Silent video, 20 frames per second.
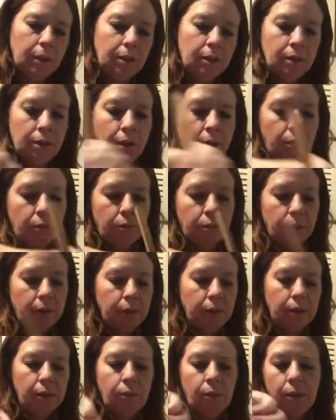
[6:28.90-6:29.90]
So you
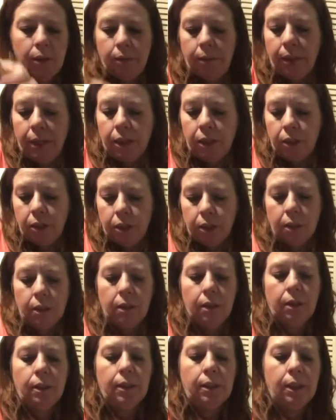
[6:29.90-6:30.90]
really want to make sure
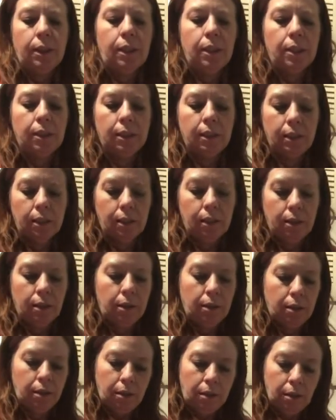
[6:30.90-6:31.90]
the seed is
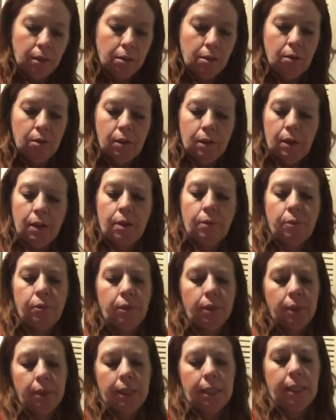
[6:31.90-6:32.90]
coated up
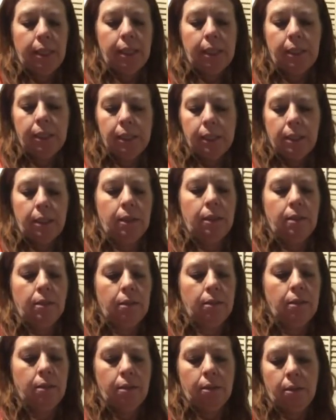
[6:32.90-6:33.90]
real nice
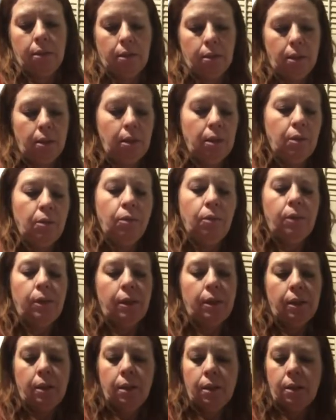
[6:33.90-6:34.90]

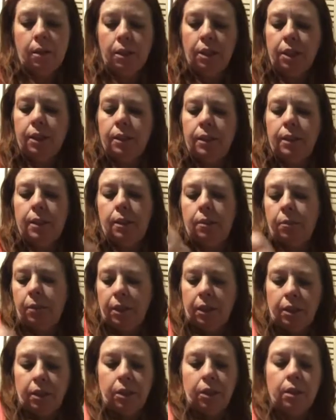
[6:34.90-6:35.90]
with the gelatin
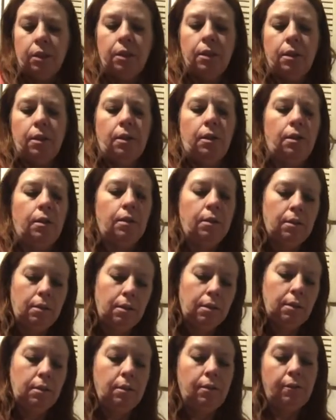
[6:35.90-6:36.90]
mixture
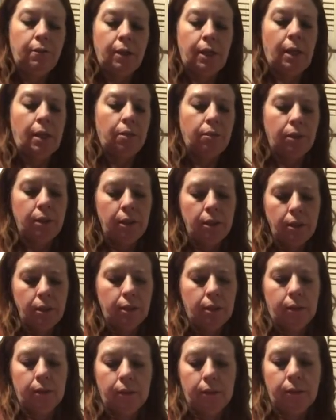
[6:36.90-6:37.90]
and the flour.
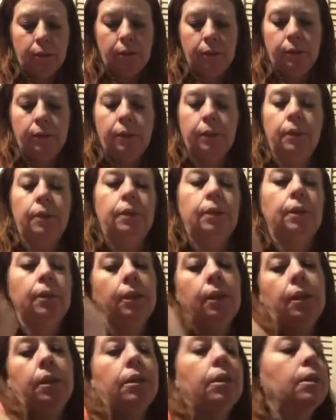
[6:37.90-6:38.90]

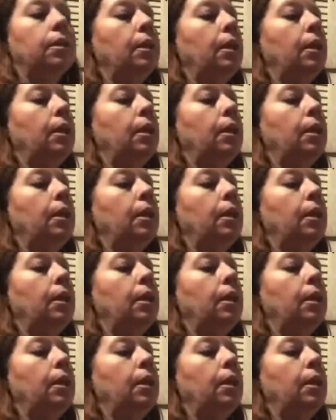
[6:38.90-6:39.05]
So